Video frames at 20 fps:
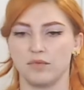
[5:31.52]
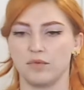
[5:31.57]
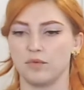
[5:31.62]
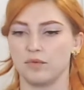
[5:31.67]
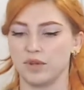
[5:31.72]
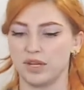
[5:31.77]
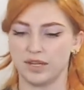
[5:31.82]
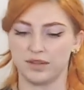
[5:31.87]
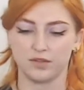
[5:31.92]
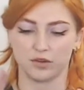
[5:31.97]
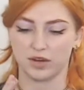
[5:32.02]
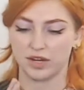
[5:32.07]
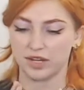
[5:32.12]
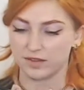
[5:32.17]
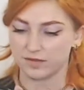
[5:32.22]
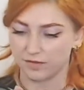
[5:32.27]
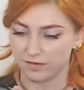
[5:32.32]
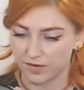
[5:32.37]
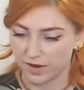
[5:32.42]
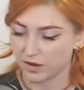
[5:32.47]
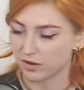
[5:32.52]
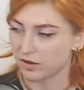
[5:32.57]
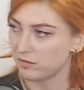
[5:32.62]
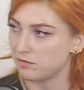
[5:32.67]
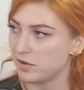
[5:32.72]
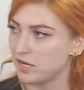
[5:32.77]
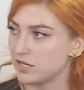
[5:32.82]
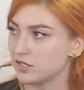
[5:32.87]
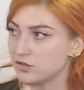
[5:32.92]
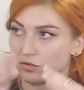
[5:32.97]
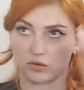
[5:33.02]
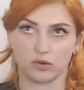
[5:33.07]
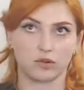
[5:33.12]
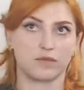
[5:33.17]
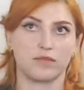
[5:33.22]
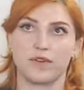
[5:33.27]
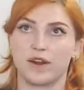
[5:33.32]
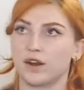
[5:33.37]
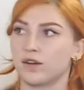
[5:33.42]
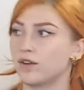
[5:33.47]
Either it's very minuscule or
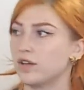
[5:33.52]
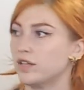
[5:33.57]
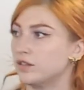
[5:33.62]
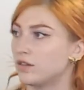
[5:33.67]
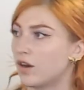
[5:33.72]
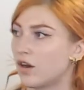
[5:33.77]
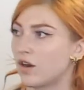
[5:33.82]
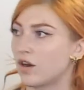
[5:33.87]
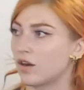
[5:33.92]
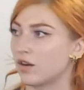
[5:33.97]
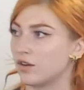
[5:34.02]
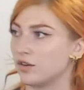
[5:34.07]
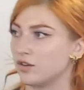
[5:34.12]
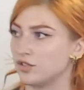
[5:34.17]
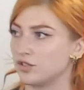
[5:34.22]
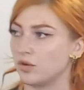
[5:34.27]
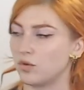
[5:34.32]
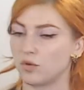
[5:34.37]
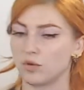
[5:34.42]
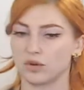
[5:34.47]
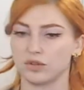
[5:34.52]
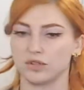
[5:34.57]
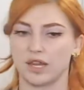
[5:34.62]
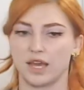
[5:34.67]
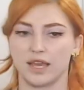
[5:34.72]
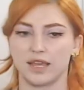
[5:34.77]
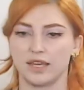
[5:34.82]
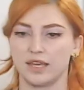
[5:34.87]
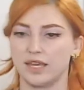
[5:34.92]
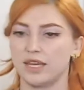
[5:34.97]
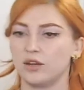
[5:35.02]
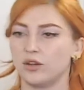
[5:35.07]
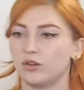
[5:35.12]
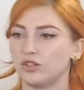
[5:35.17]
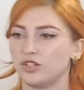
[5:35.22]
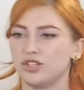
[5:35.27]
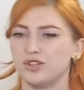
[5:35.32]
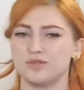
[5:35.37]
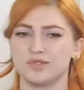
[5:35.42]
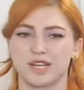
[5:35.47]
very large, or like he'll
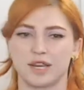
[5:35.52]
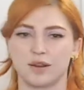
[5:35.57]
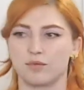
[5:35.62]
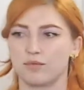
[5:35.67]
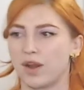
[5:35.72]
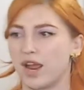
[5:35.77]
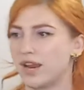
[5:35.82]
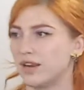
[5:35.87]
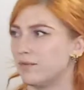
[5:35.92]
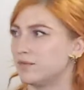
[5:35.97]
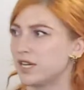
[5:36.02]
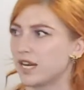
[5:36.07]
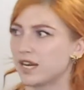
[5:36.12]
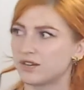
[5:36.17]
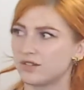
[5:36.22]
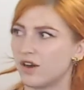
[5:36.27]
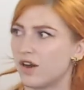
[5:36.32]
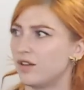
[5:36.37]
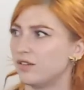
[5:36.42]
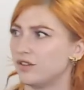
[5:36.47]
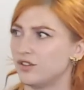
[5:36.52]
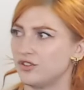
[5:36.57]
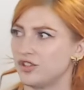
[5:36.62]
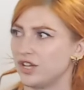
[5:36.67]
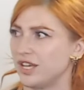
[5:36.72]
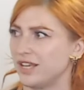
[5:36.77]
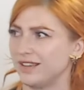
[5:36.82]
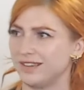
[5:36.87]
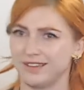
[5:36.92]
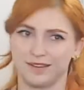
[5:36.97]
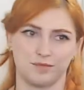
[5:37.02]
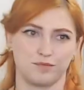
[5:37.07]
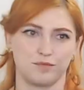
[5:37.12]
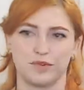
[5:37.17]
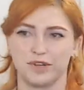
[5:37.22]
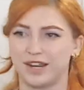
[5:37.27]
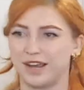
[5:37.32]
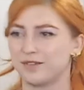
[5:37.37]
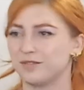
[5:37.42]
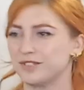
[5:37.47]
use like random technology. Like
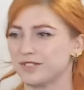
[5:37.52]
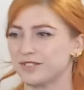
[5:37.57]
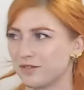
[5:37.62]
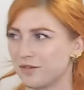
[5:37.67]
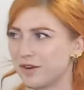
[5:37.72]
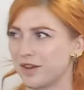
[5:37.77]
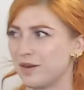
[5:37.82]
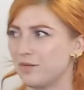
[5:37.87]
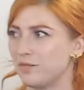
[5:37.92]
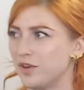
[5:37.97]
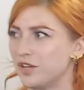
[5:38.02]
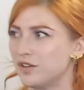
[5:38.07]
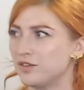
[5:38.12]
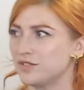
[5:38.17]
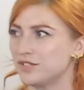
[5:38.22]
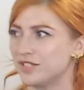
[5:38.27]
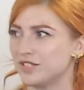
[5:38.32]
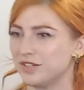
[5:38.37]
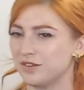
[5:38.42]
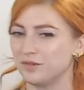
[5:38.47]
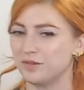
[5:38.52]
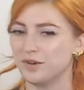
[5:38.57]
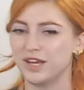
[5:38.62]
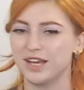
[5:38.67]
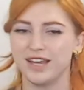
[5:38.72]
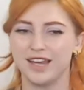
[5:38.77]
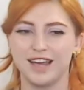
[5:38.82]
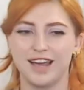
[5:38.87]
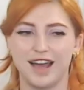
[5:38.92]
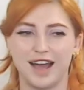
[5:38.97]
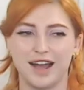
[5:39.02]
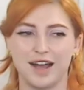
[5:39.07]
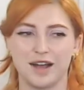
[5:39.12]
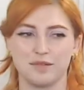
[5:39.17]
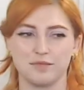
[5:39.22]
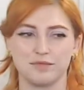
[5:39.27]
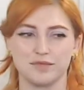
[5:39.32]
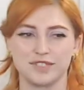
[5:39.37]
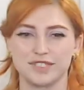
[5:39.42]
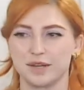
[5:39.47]
when I was growing up, we used to
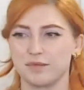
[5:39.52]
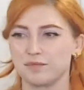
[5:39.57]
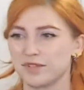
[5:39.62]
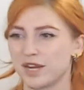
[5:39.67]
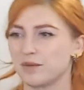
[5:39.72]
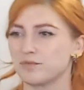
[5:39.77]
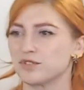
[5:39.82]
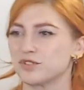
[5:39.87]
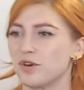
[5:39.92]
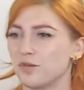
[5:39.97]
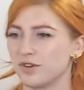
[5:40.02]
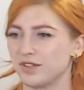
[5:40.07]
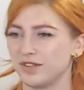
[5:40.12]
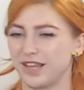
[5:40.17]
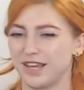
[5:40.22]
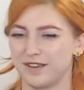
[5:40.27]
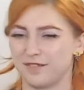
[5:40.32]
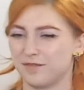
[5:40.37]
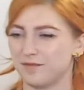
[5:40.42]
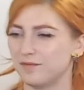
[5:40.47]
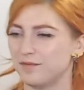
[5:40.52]
sometimes go to like